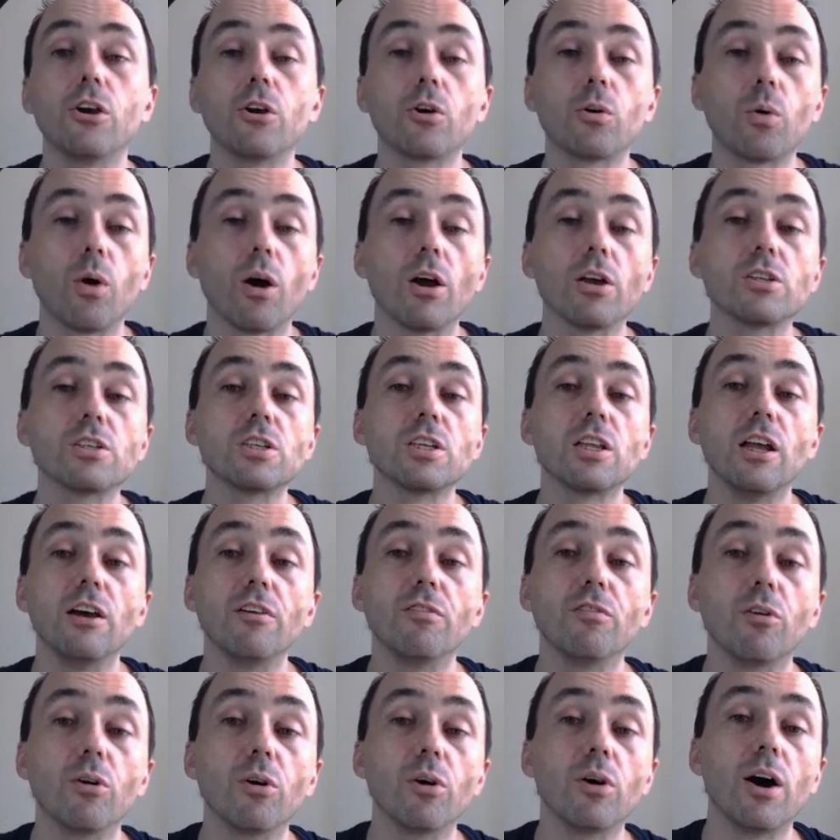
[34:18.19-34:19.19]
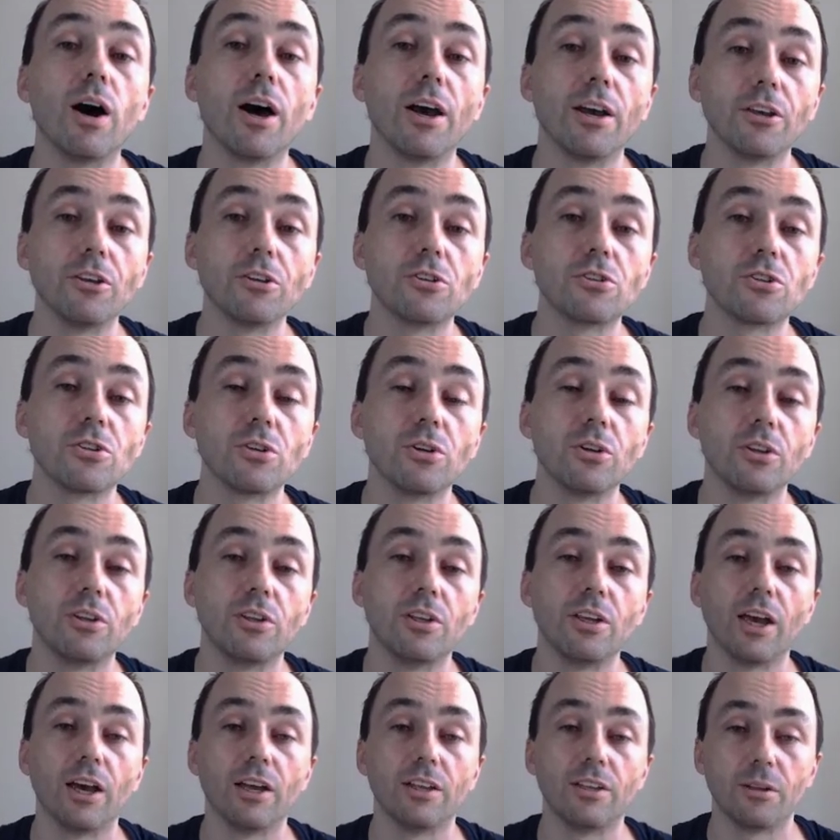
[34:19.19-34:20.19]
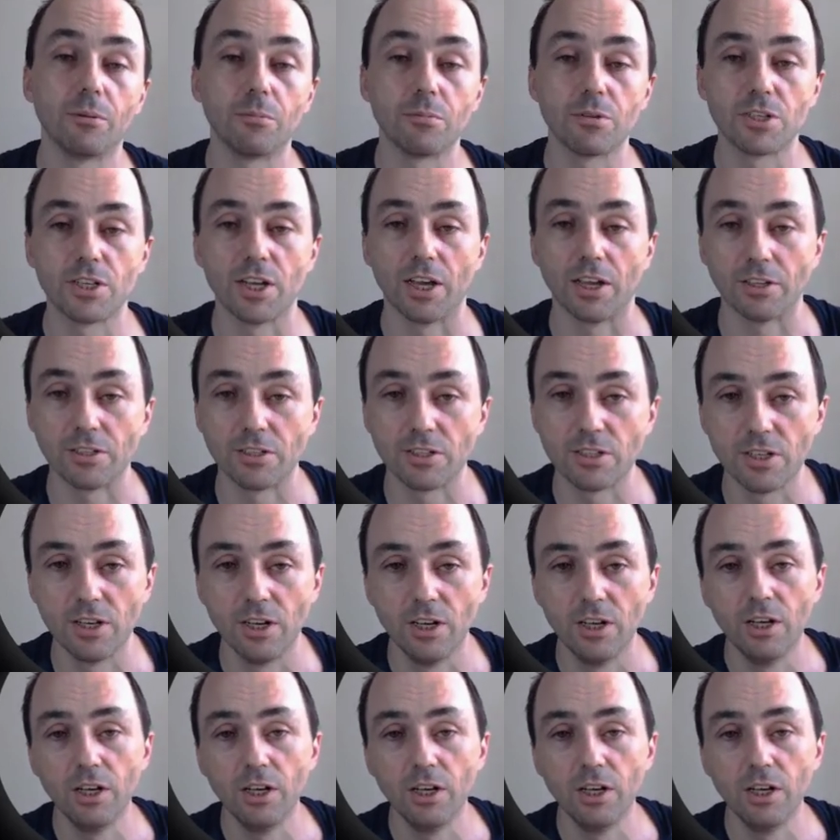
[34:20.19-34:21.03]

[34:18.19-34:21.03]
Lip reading: cross-level high-utility item sets.